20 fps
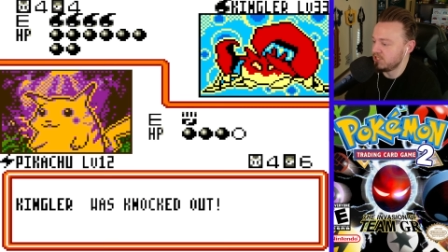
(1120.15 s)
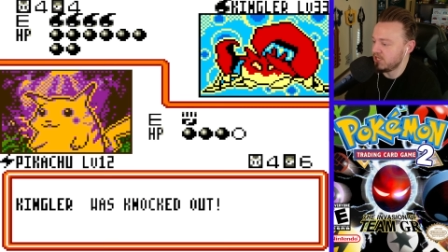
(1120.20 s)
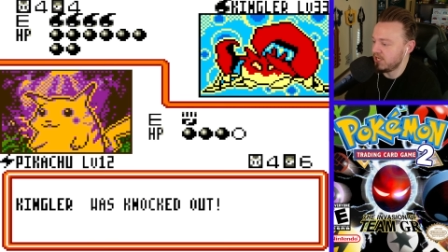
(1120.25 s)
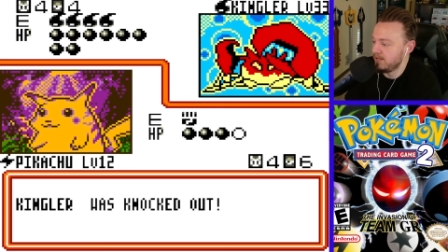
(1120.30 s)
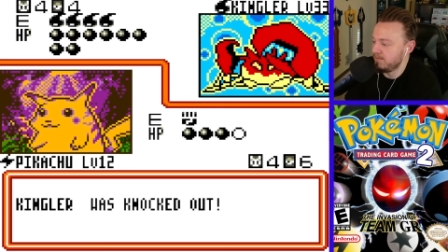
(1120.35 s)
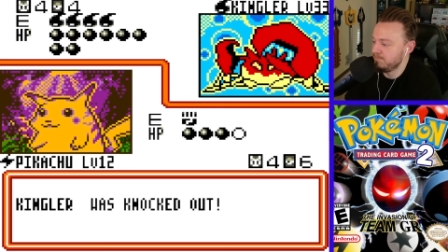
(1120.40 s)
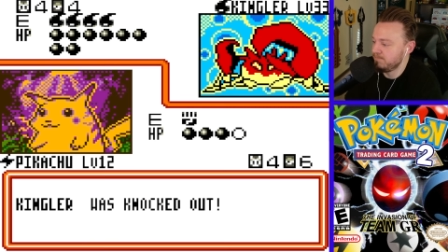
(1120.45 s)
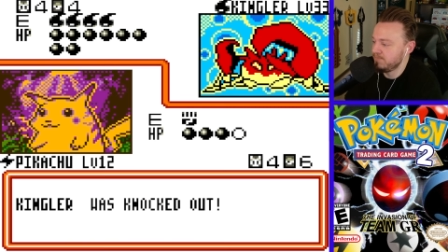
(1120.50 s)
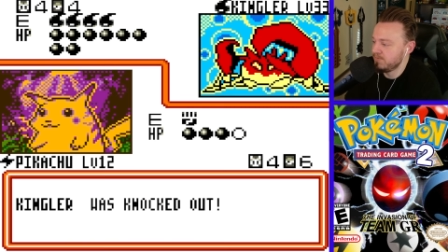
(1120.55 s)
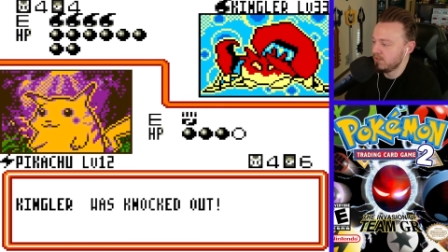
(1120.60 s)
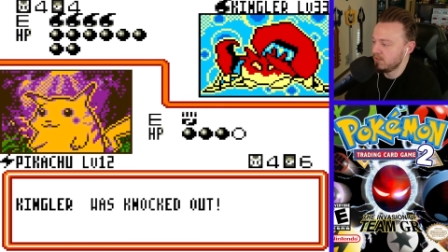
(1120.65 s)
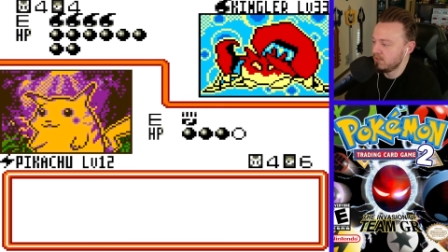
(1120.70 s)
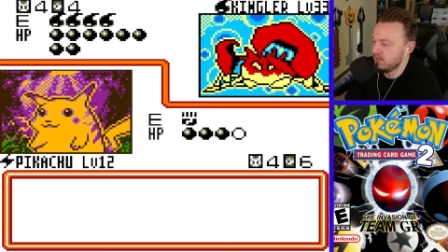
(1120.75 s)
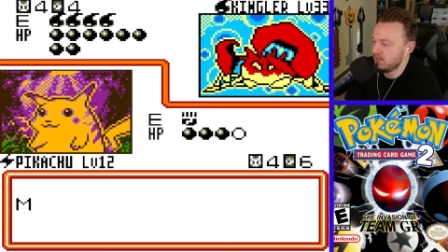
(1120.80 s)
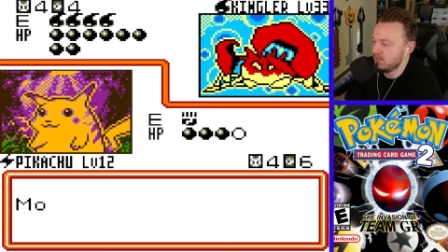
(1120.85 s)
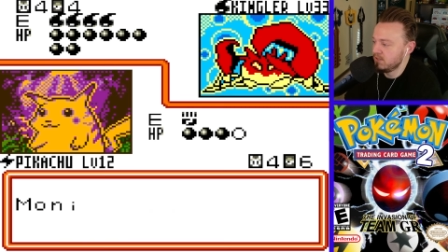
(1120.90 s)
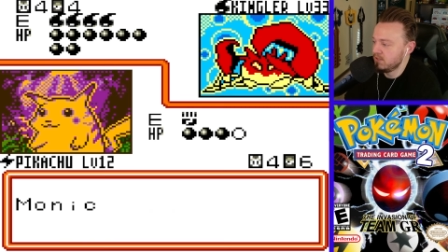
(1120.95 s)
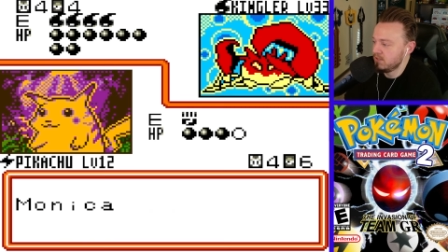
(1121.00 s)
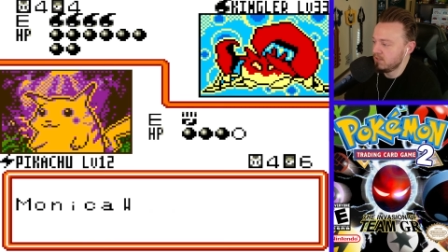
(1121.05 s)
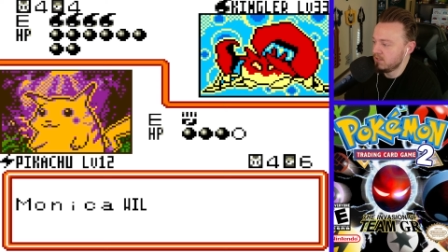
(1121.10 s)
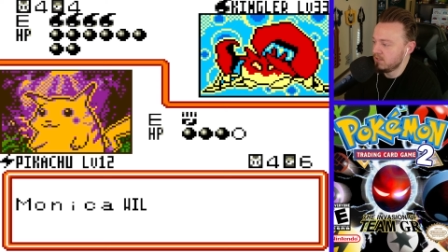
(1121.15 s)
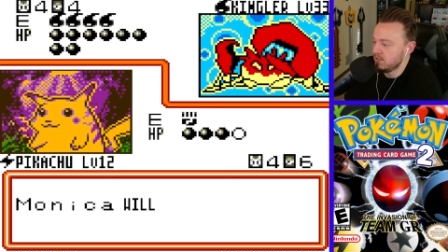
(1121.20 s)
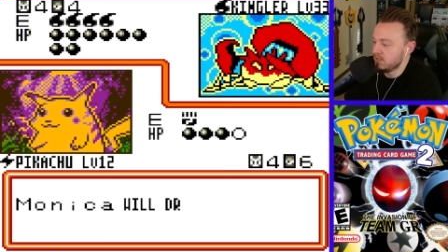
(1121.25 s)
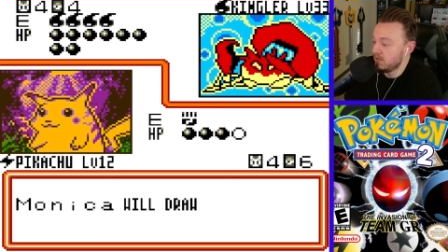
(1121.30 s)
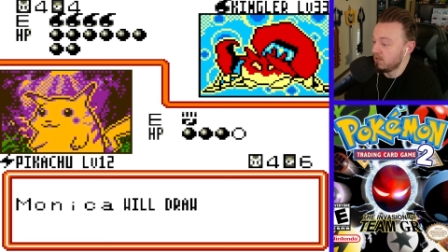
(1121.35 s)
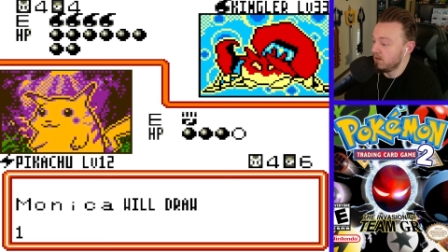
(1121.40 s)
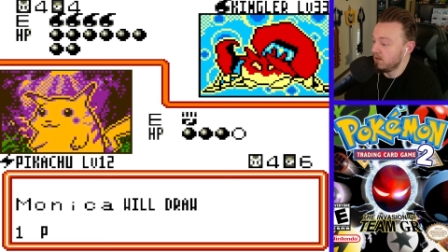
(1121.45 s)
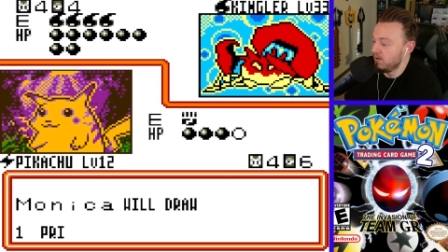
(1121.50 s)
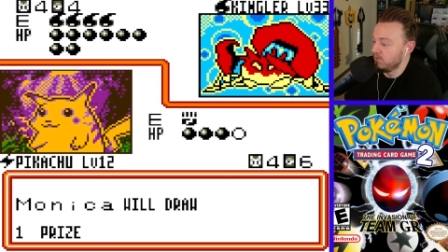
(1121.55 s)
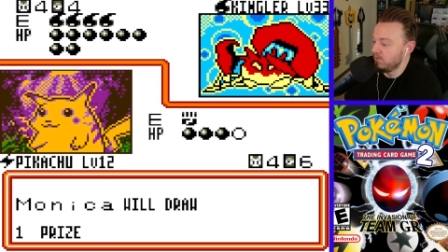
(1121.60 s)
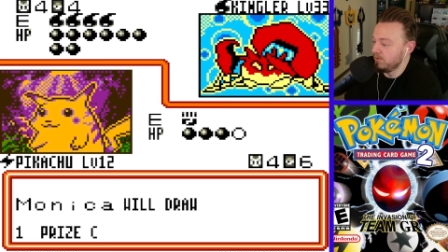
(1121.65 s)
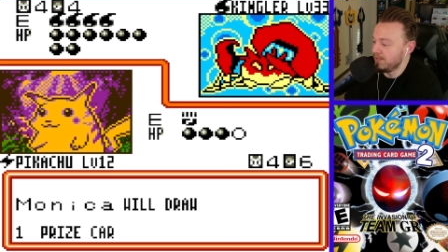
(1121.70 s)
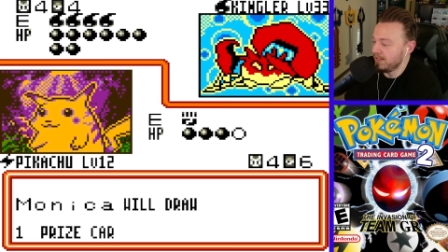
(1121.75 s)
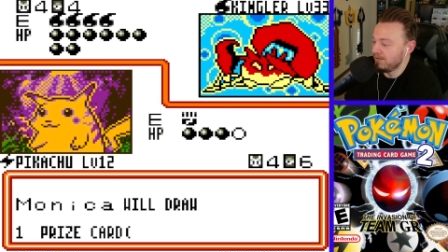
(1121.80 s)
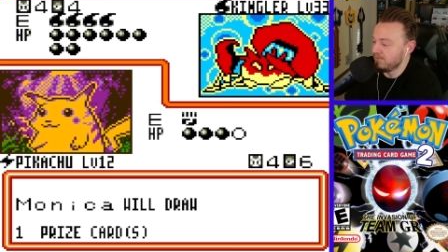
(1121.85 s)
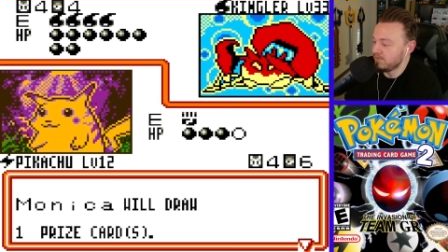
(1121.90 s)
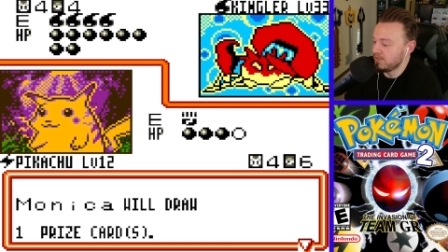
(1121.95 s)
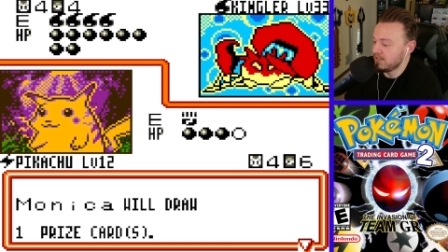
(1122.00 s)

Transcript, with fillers: yeah. Alright, well, we got rid of the